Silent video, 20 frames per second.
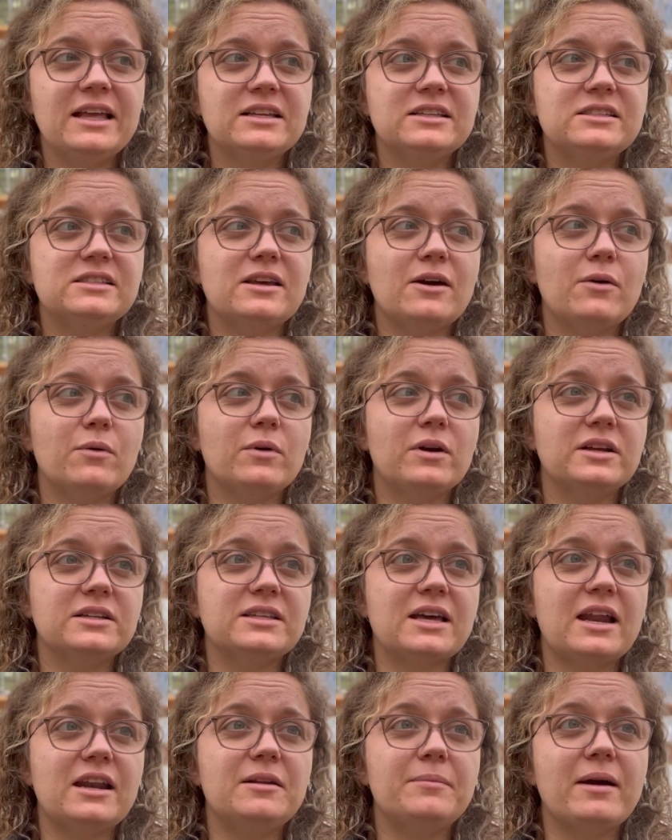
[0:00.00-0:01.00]
So we're
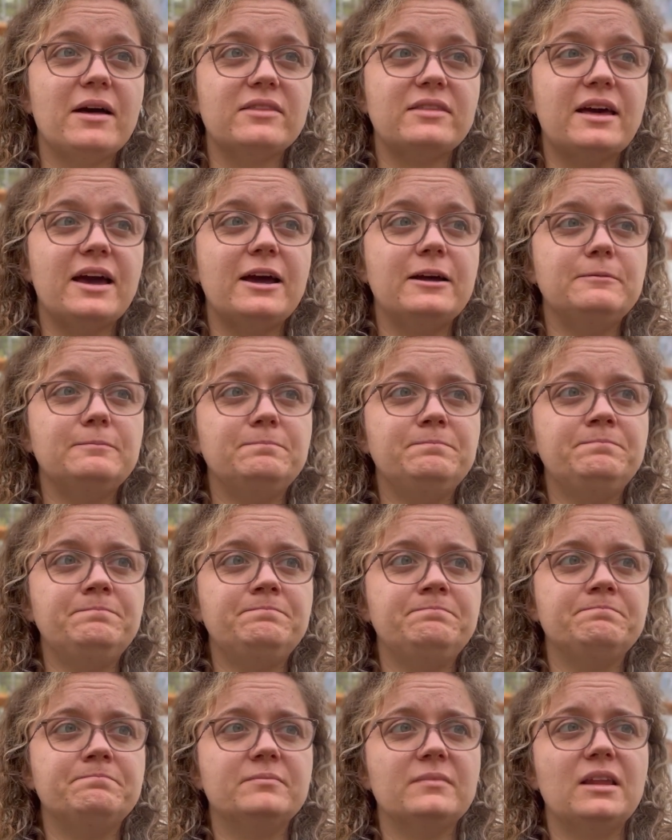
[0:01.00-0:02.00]
excited about that.
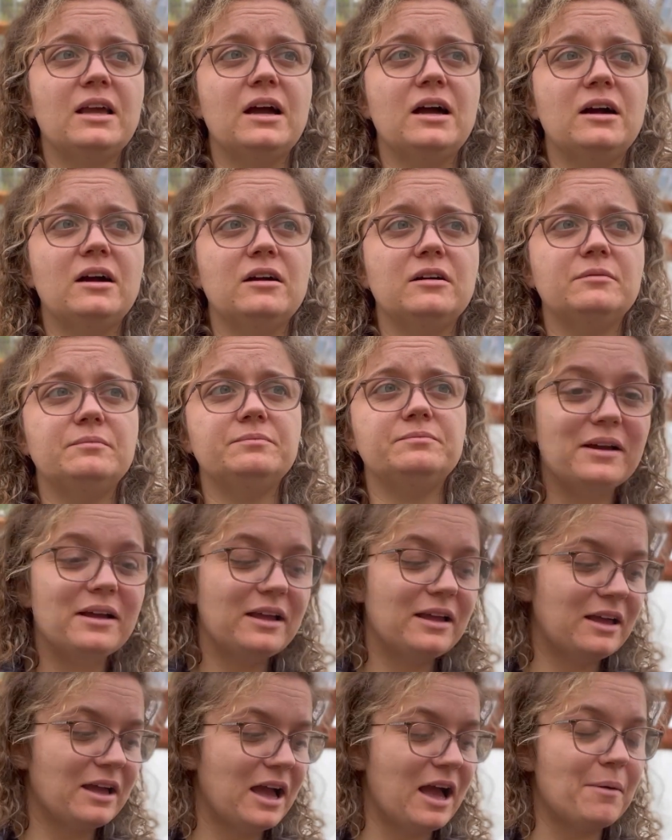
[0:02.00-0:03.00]
I'm
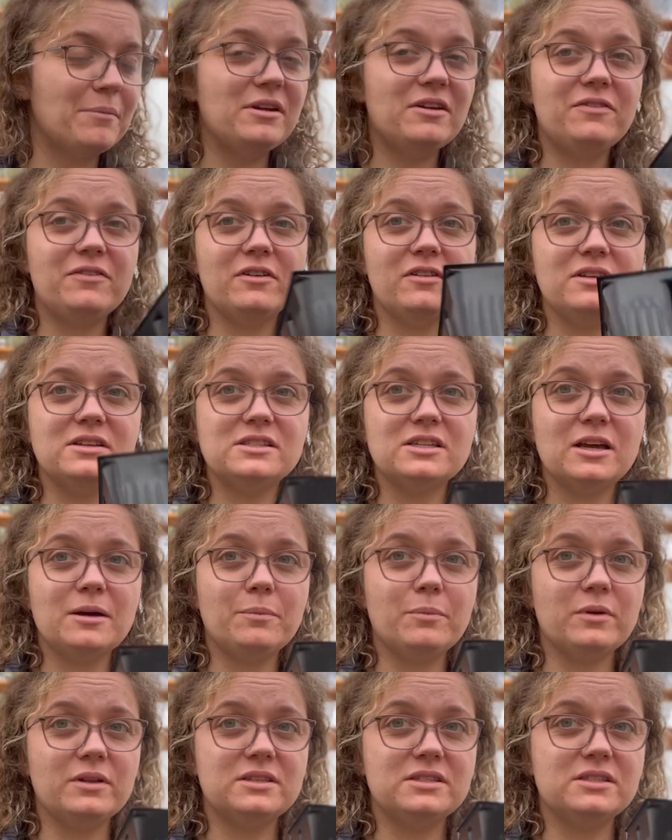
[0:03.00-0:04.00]
going to fill this up
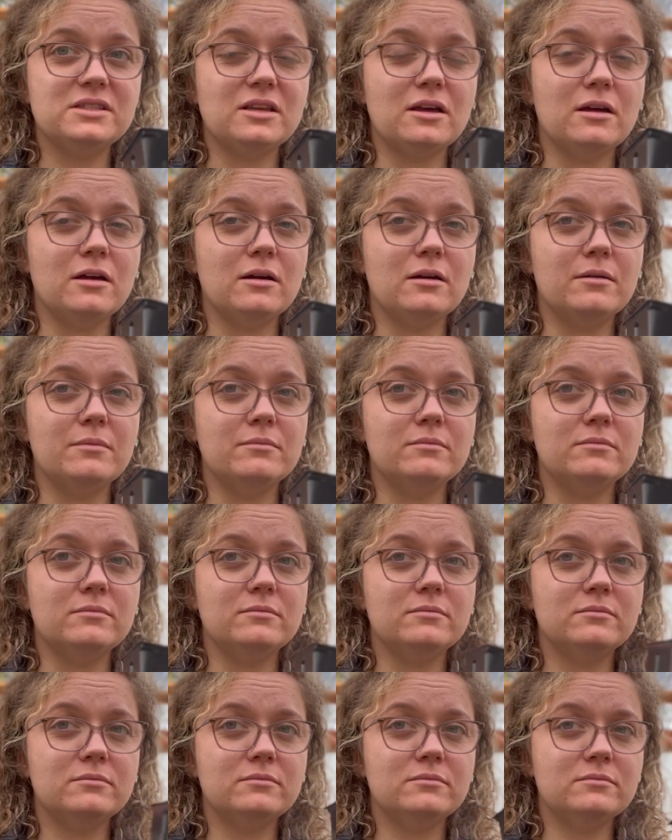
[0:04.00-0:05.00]
with some
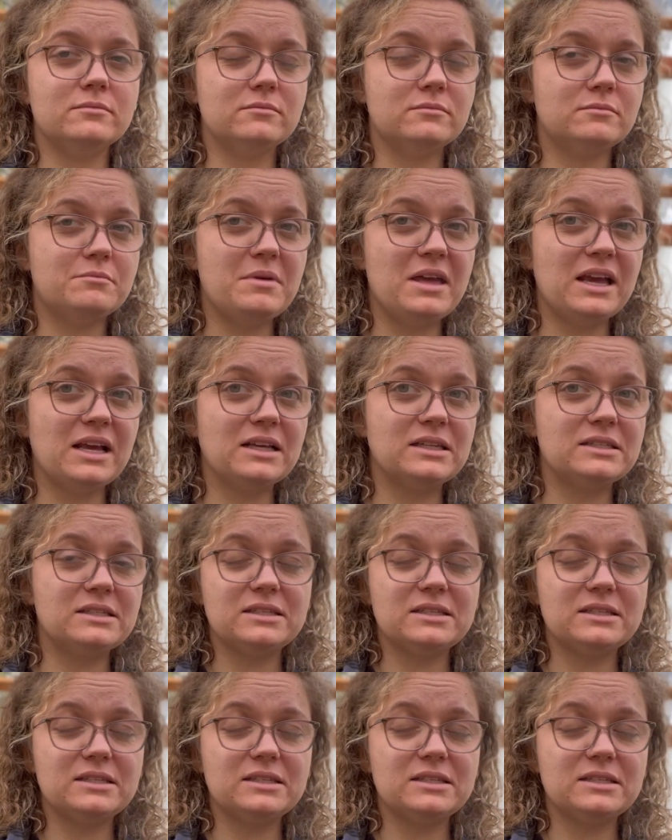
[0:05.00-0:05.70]
mix,